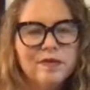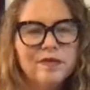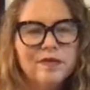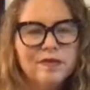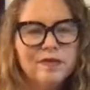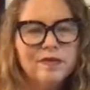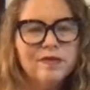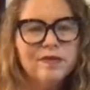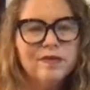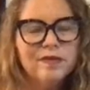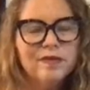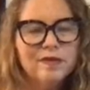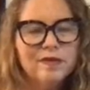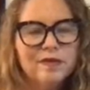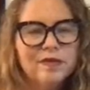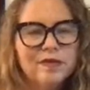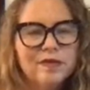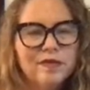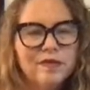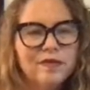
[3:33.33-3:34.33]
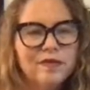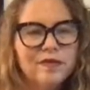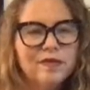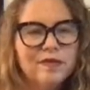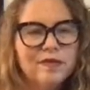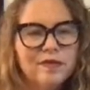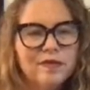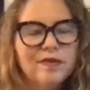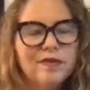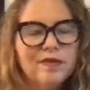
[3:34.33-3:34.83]

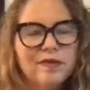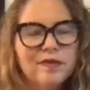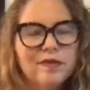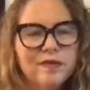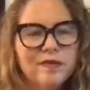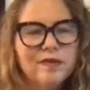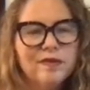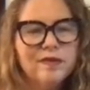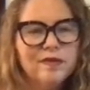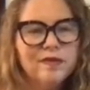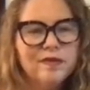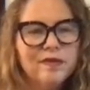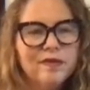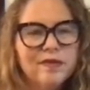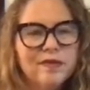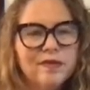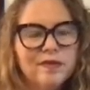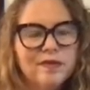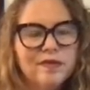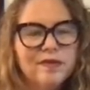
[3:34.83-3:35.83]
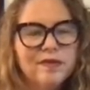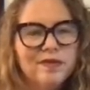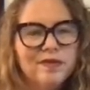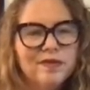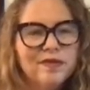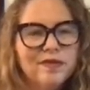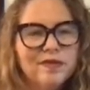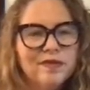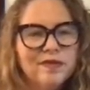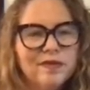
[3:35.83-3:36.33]

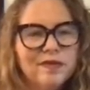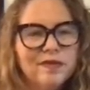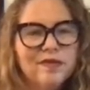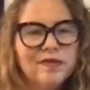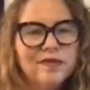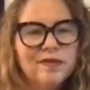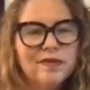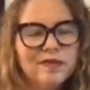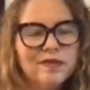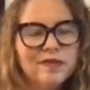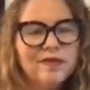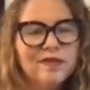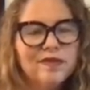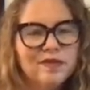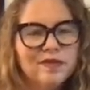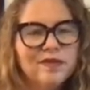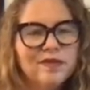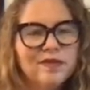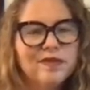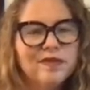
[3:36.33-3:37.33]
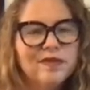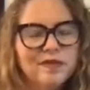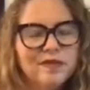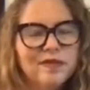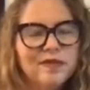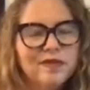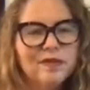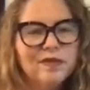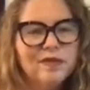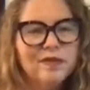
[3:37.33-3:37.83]

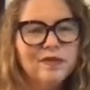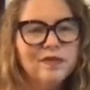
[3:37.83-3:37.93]
(silent)